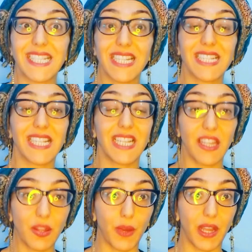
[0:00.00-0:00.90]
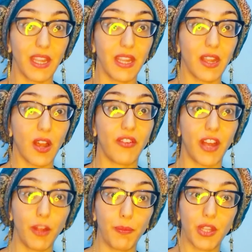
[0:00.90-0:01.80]
this is another way
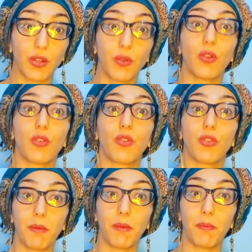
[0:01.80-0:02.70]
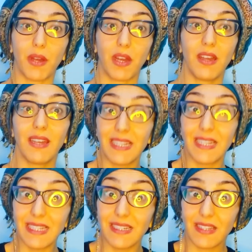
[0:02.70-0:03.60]
of helping you remember
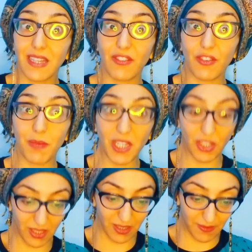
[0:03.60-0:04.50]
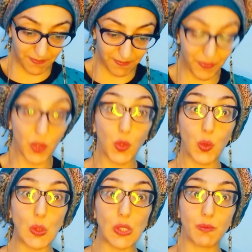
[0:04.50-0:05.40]
the information.
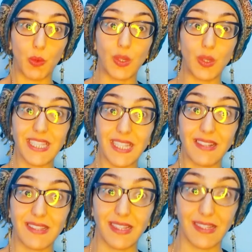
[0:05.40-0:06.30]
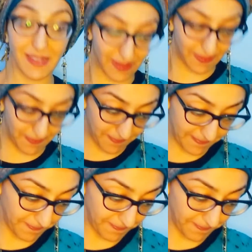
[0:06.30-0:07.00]
Use more senses.